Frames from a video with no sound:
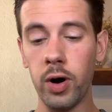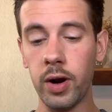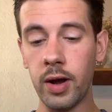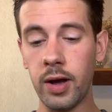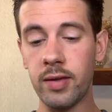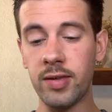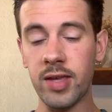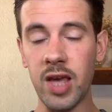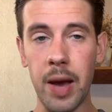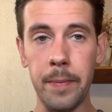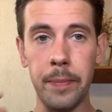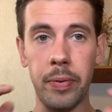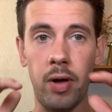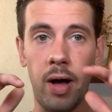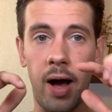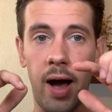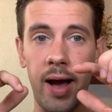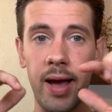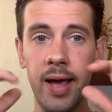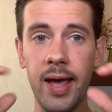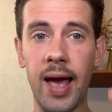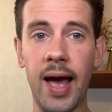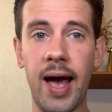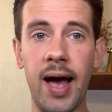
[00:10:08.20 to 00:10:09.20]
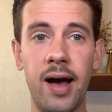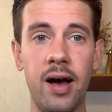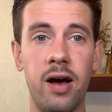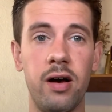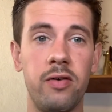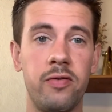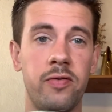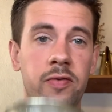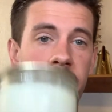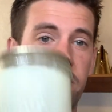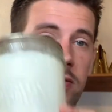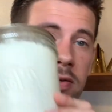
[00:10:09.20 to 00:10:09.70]
example, I
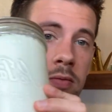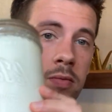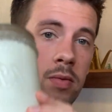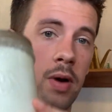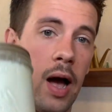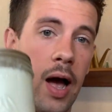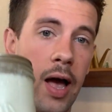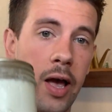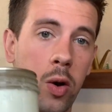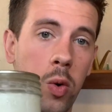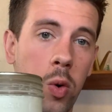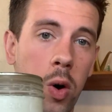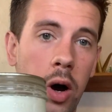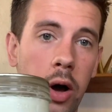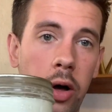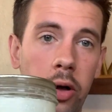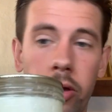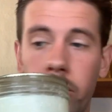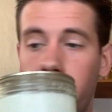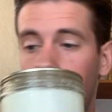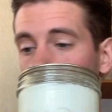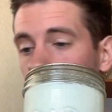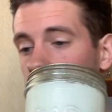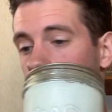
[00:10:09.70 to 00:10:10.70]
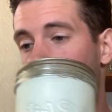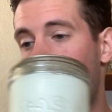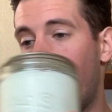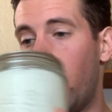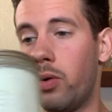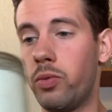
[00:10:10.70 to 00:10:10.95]
have high quality L.